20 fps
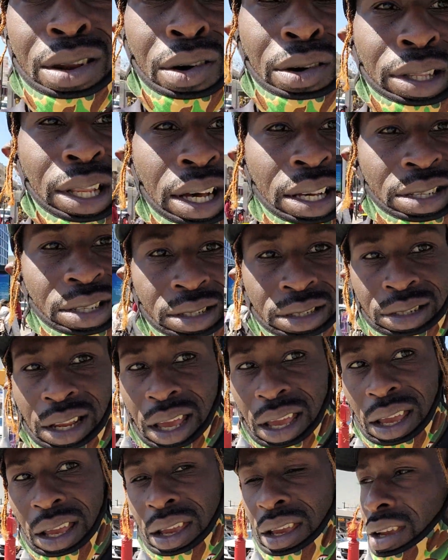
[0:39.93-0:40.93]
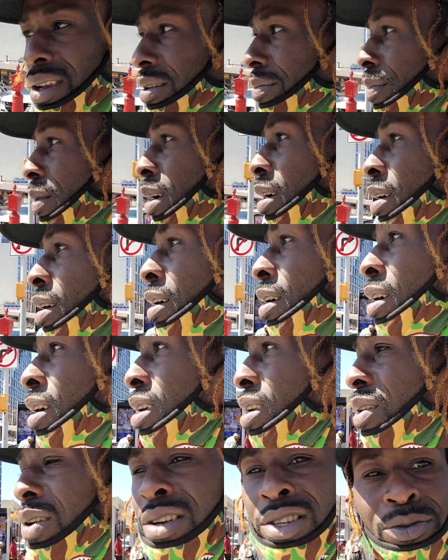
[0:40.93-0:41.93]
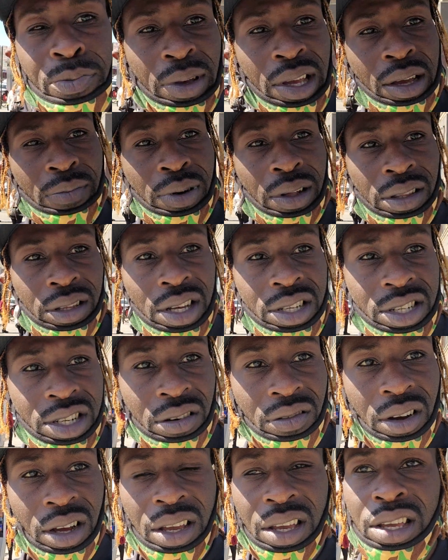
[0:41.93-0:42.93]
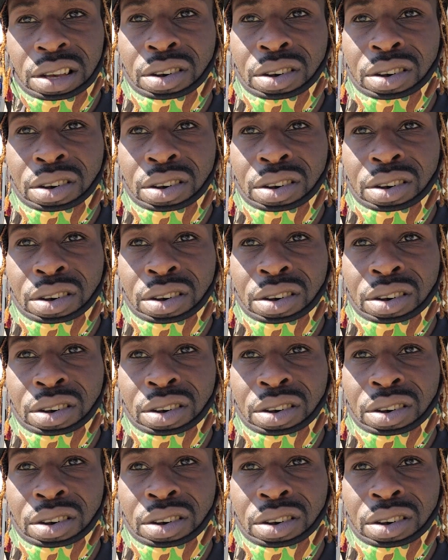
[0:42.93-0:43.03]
all out his name. You know, he was being belligerent.